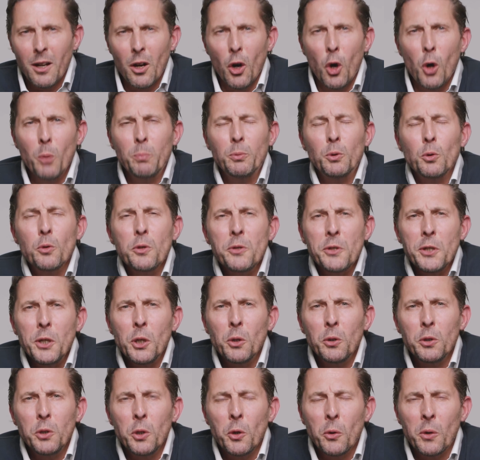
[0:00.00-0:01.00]
Hope to see
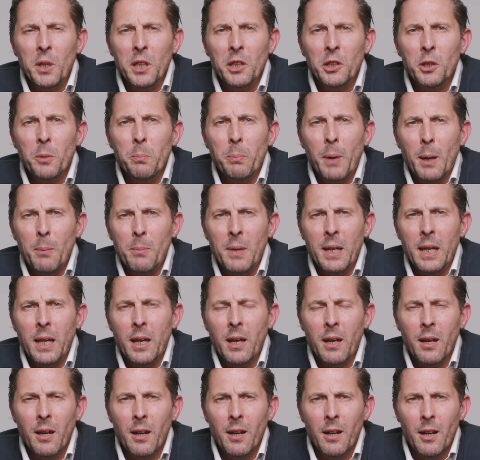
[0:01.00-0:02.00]
you during the
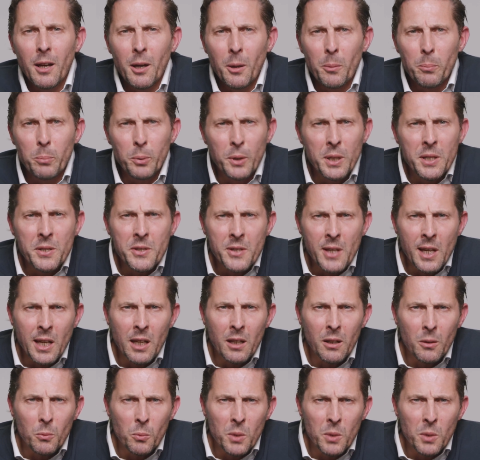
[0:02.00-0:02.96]
public pre-sale,